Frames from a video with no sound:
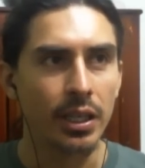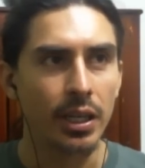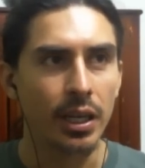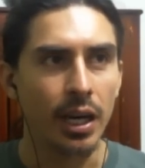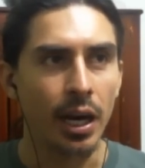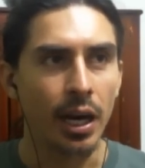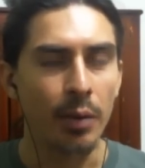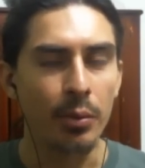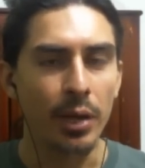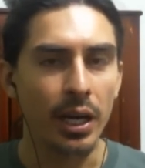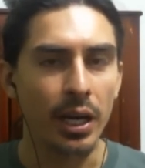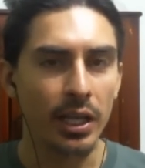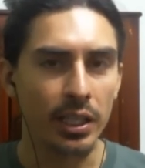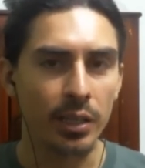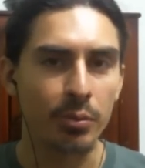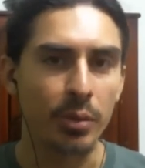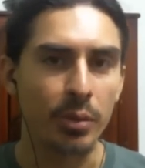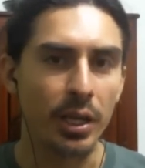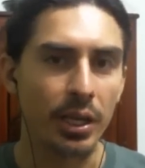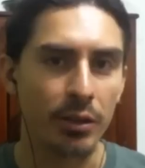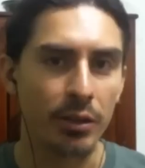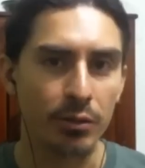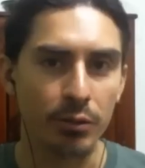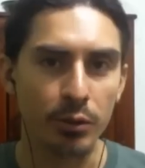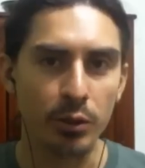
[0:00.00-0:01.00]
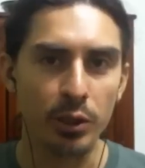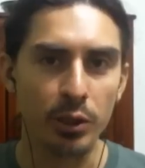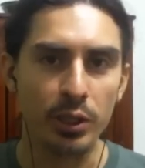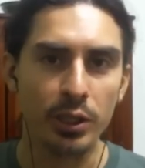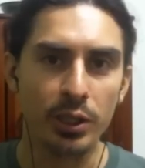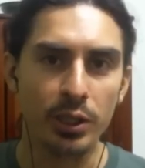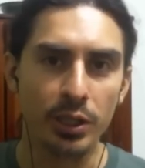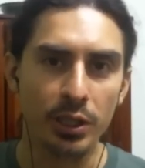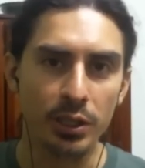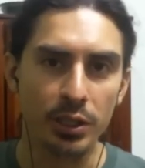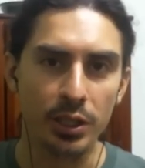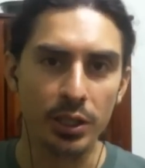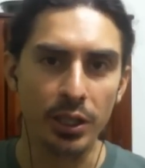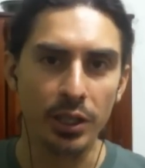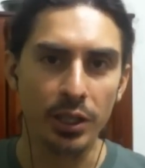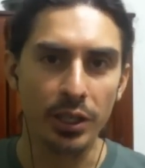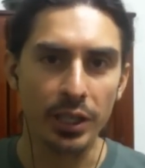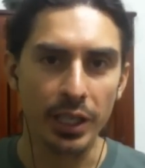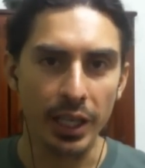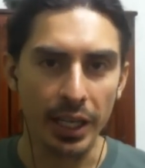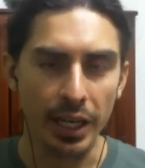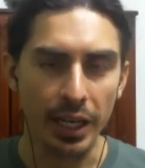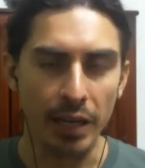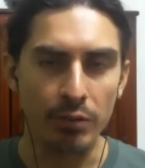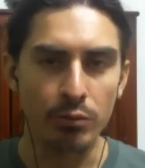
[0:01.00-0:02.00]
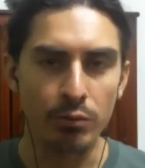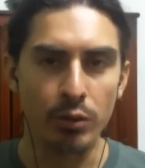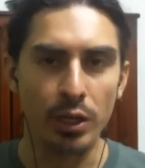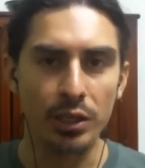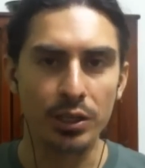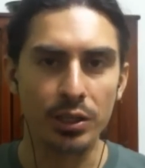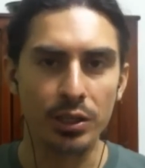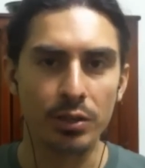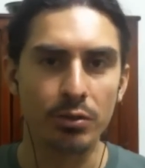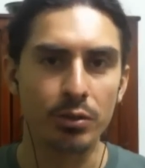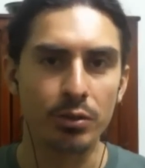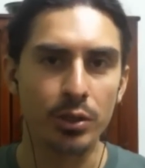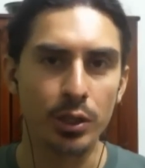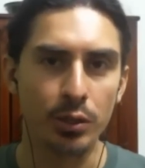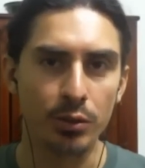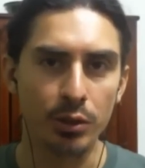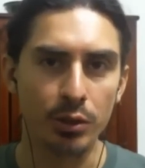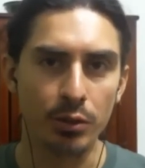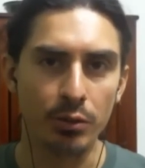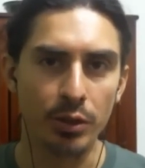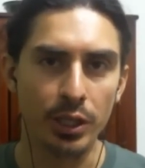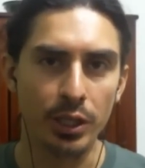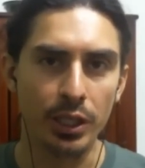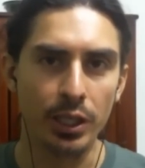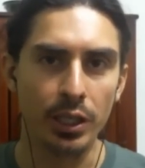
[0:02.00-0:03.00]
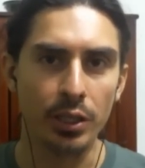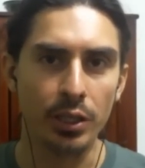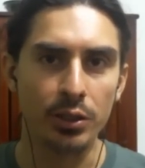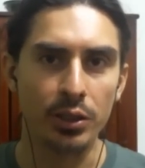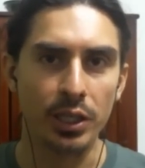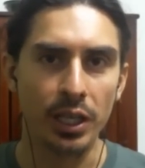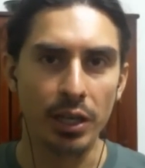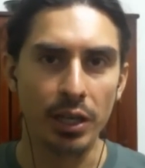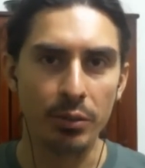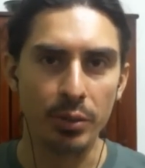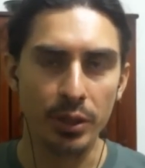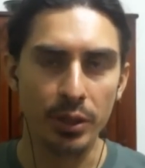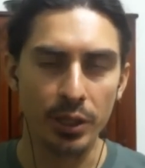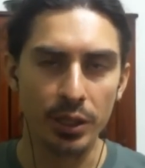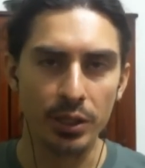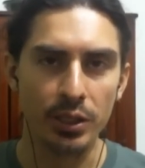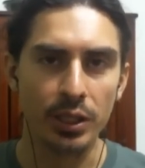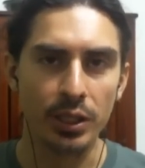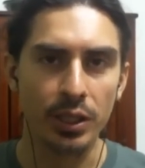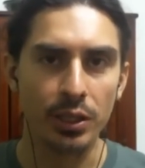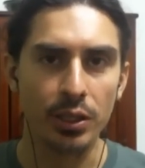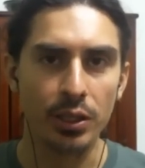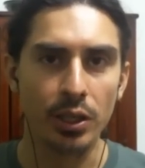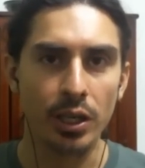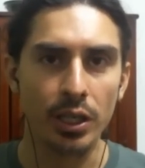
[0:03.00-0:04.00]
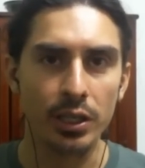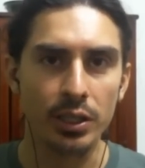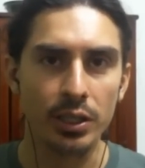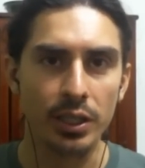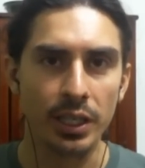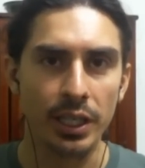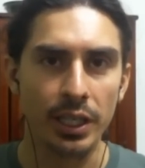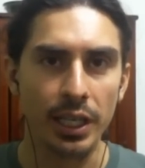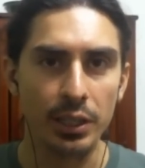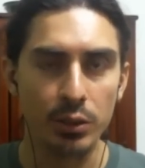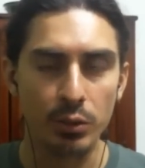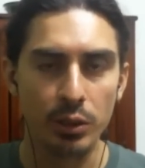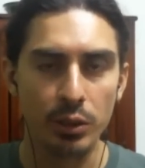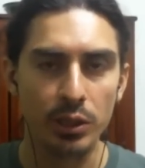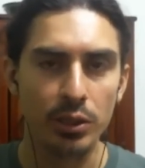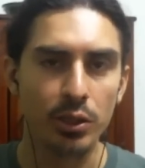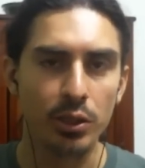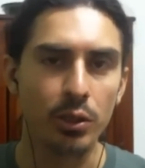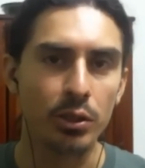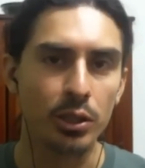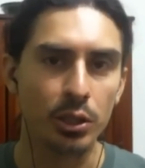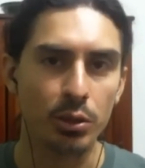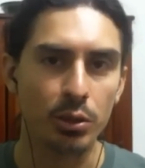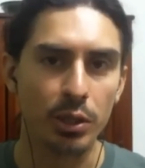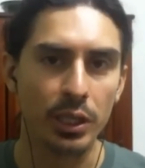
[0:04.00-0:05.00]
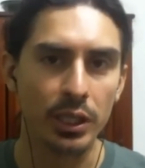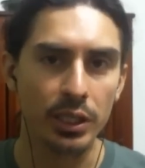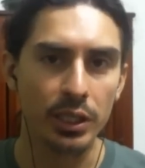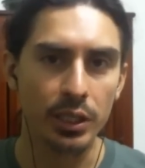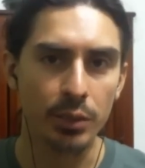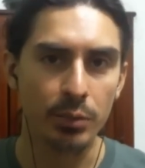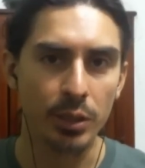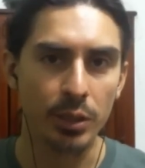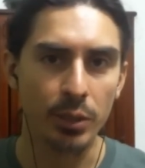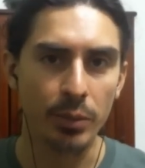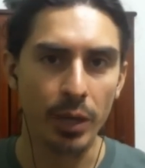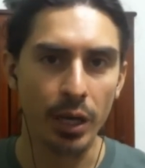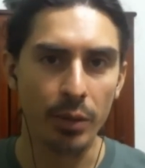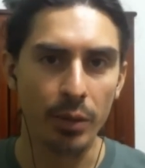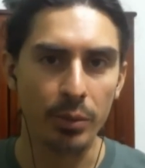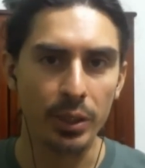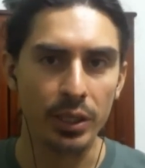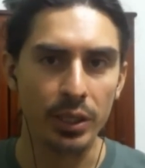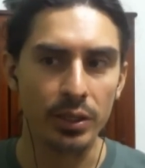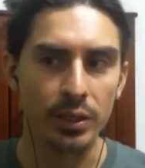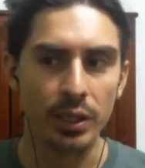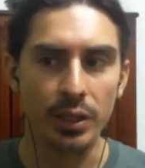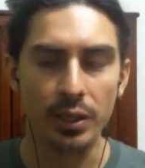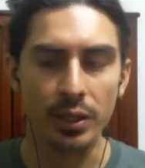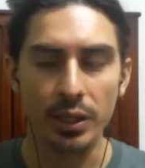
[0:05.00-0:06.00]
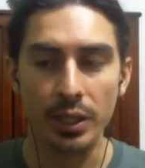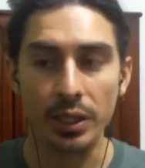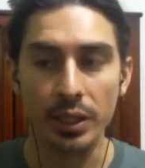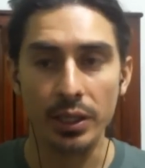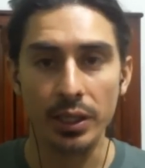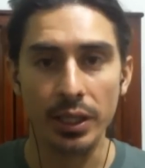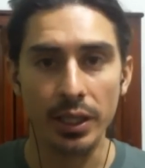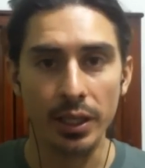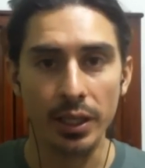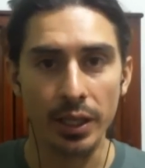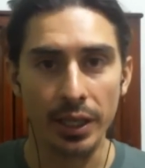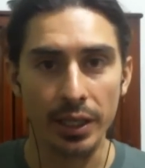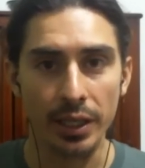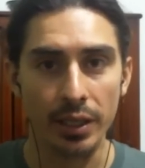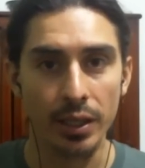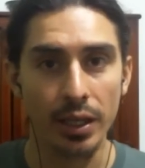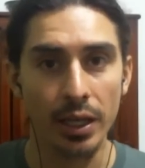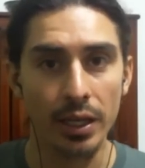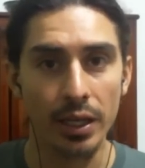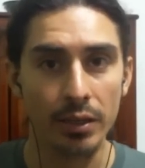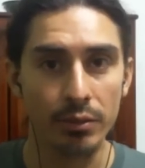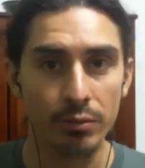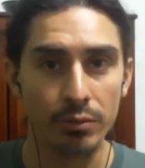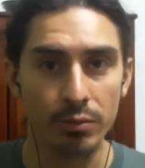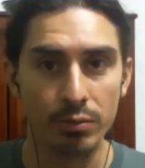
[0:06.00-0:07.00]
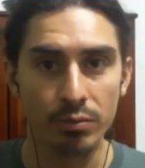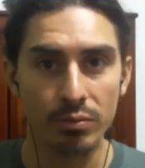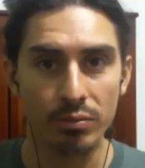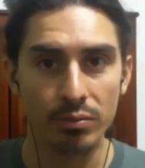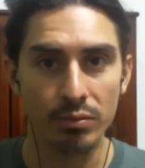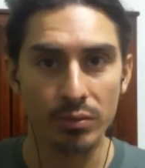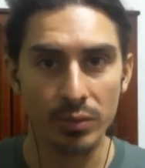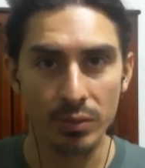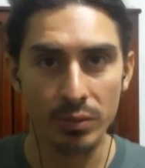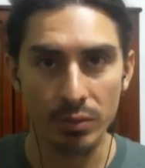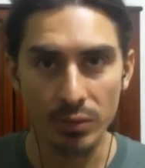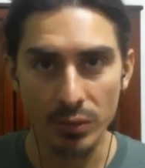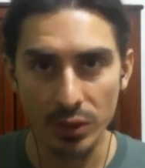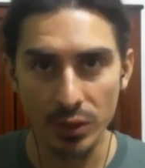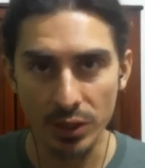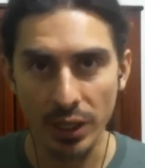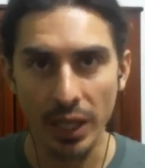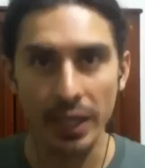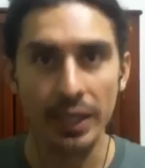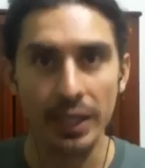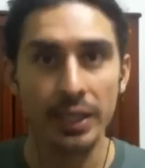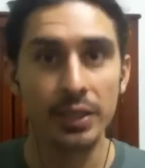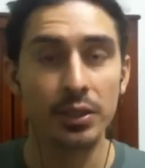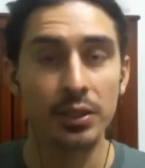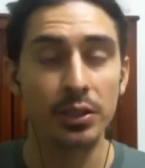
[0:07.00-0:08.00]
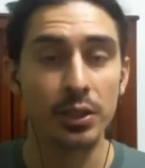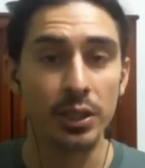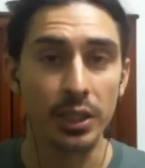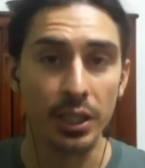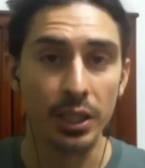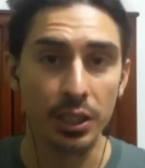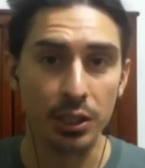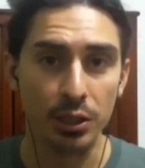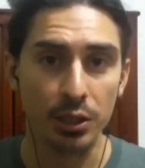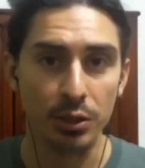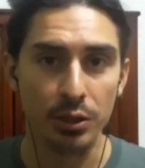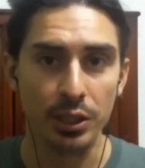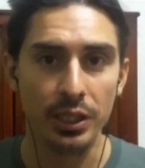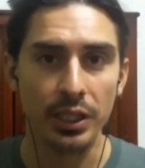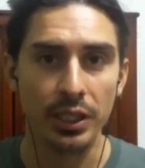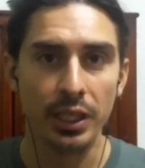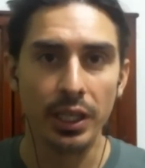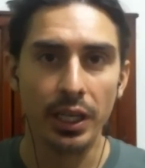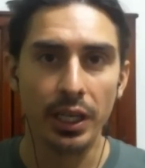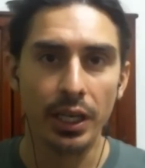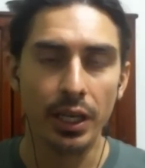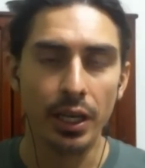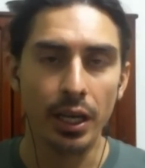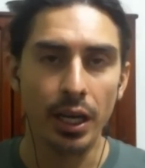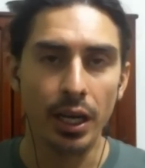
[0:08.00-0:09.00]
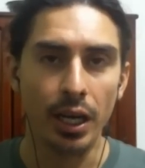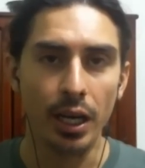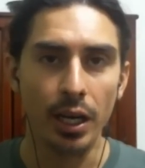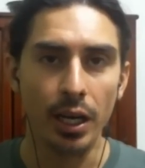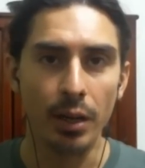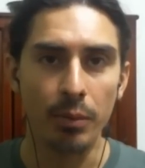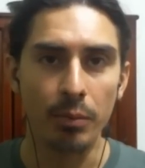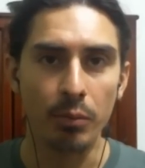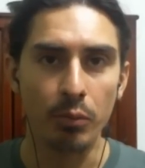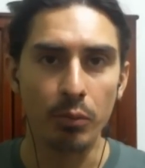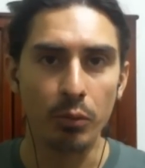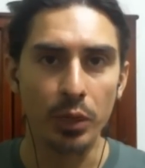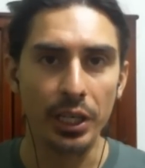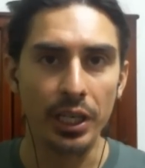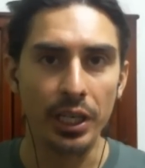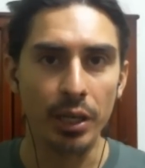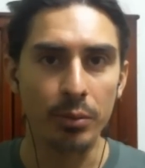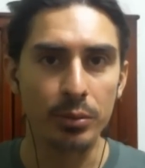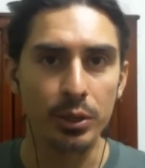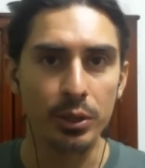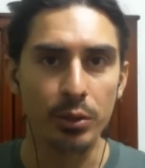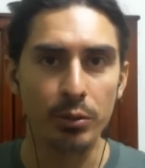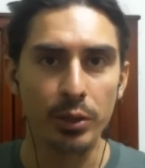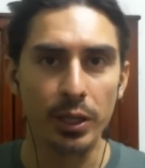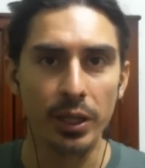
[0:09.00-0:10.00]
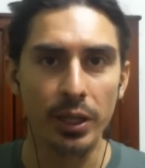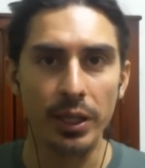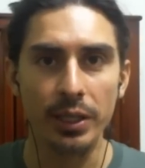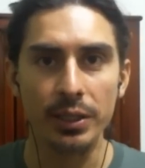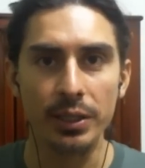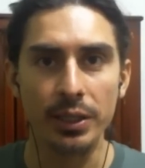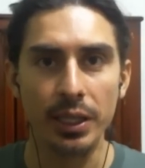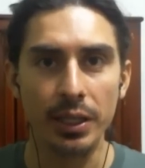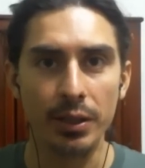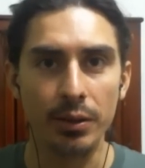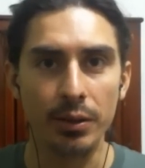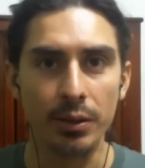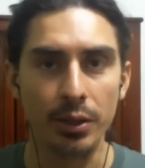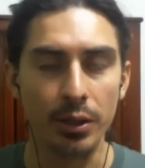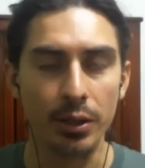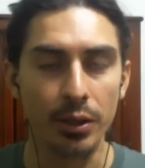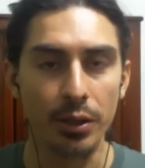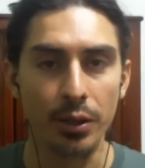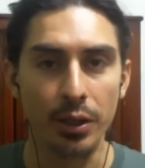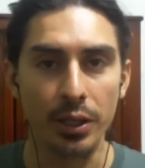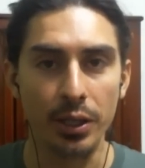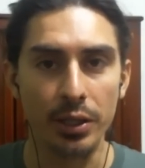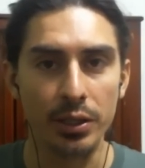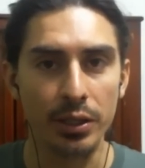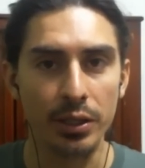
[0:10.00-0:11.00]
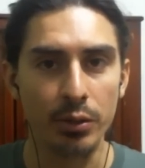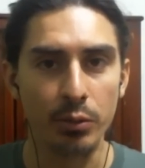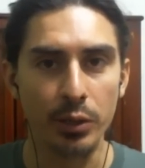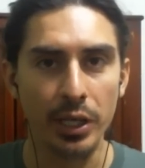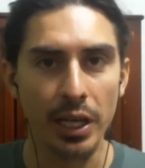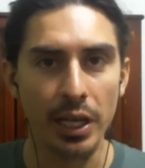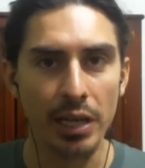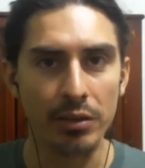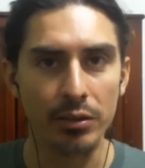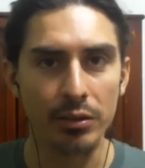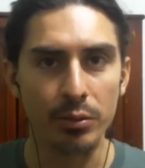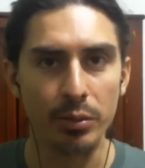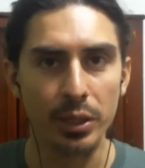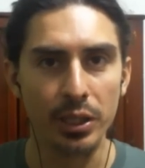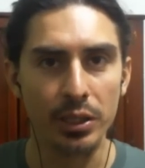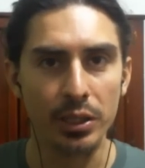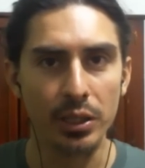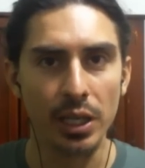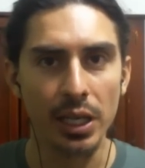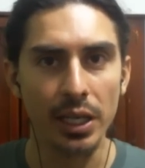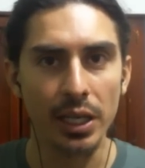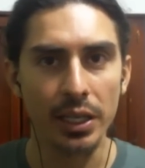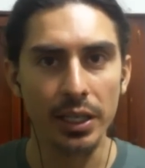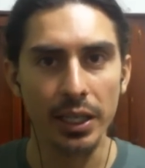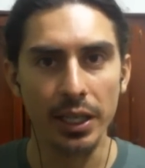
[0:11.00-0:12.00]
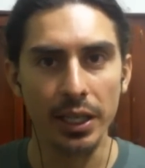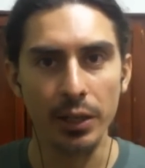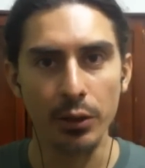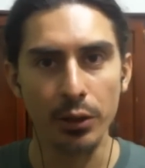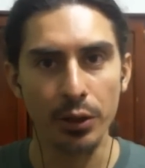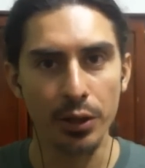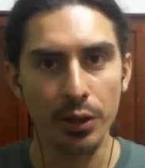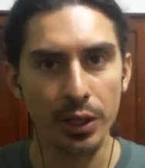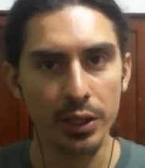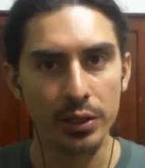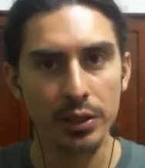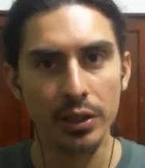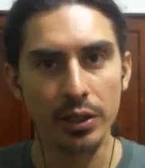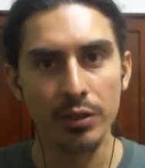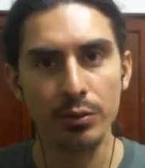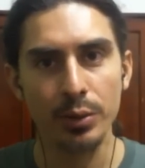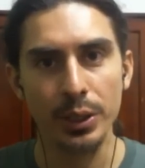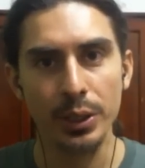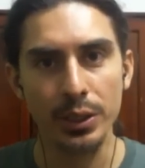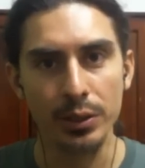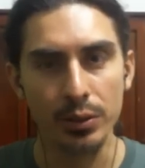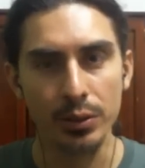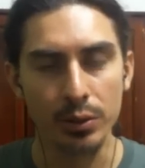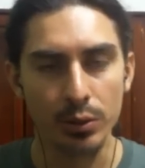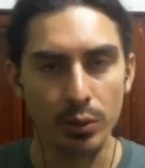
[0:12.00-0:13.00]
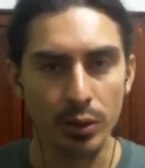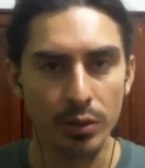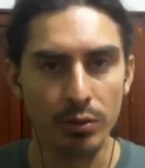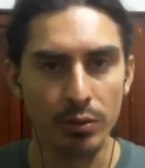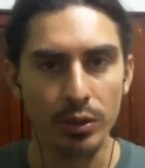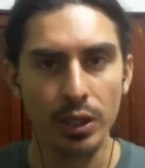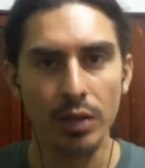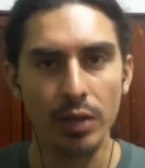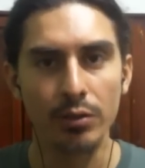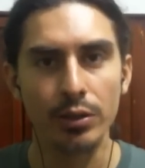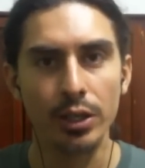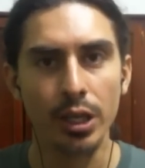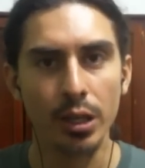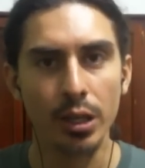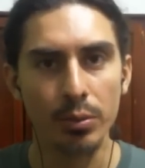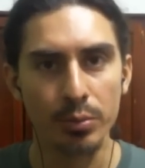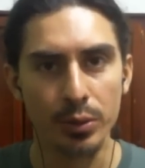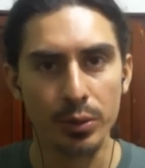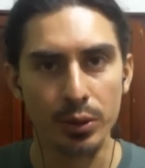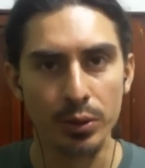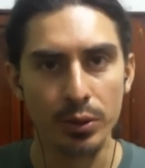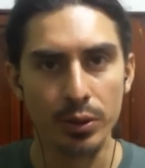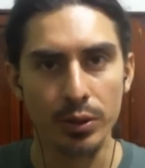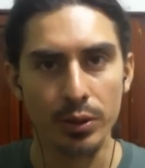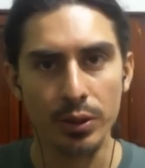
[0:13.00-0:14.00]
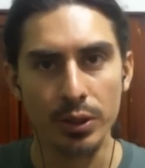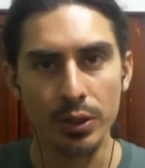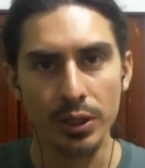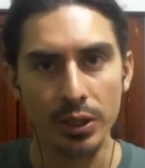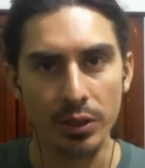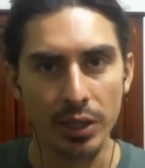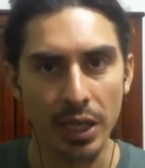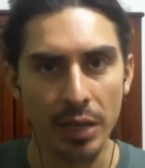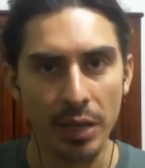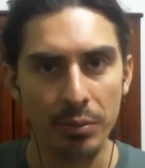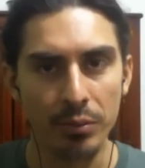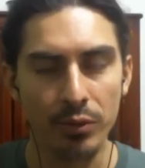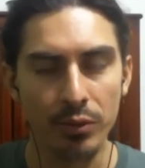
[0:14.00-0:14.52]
I'm not committed fully to this theory yet. I've watched a few of your videos and I've been listening to talks, and that's what's so intriguing to me about it, because I think that, like a lot of science and history, we come to realize that there are things that we haven't been taught, or things that have been sort of covered up or kept